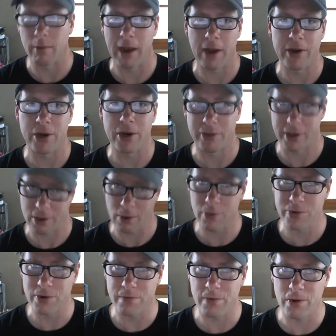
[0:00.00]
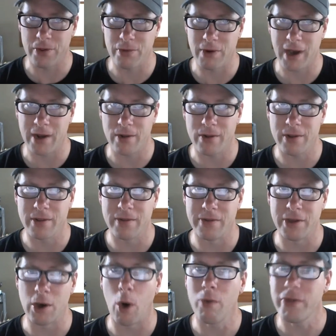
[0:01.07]
around here that goes to full throttle,
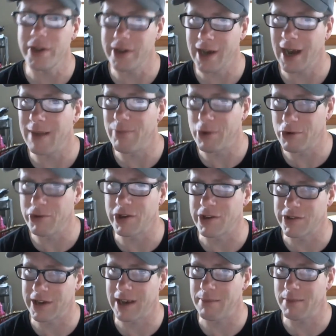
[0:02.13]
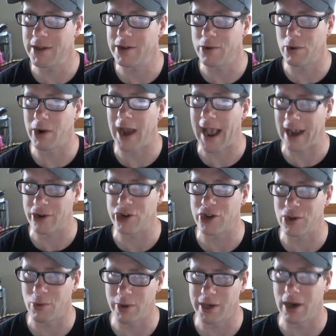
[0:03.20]
the only time there's excitement or
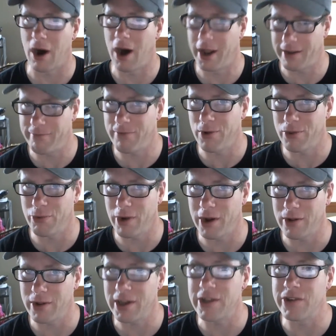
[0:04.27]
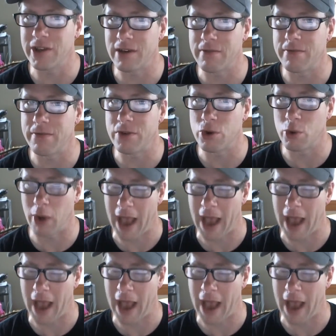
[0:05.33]
action going on at full throttle is if you